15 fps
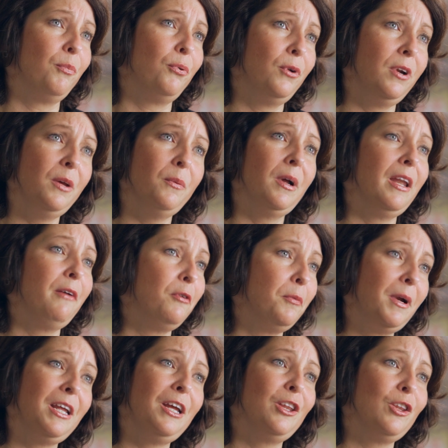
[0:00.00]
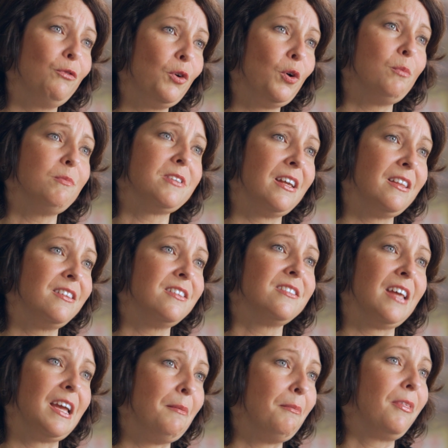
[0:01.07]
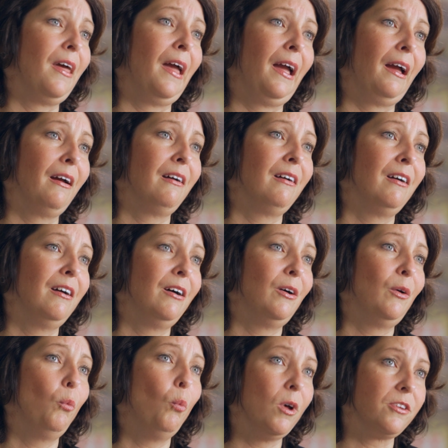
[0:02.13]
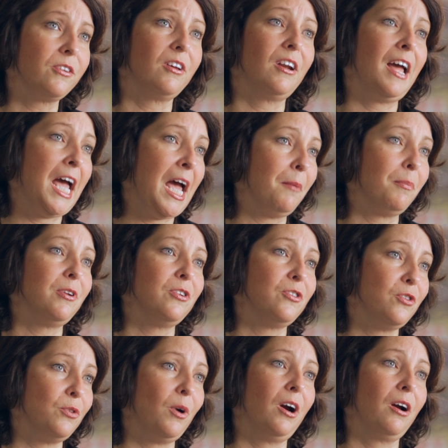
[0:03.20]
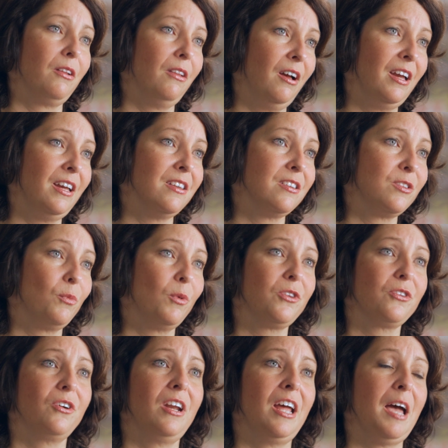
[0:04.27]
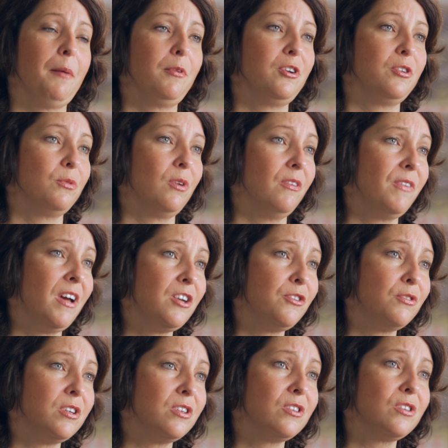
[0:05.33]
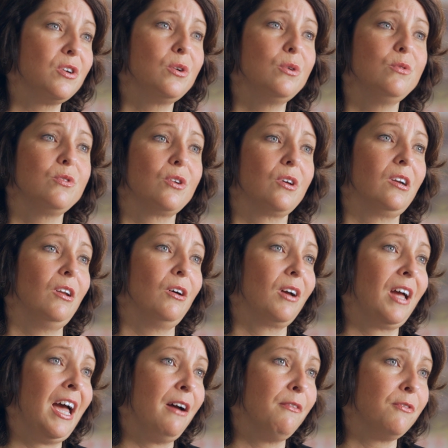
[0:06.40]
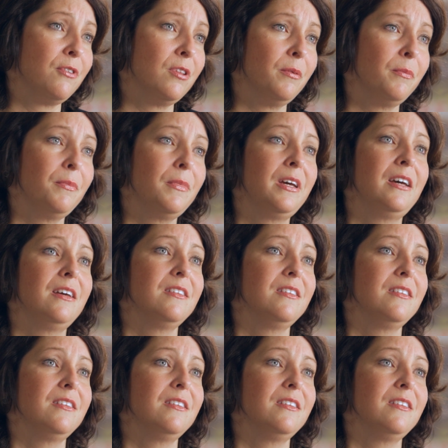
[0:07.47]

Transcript: Pretty well everybody in the room said the same thing. What's going to happen to our clients? What's going to happen to our veterans? Who's going to look after them?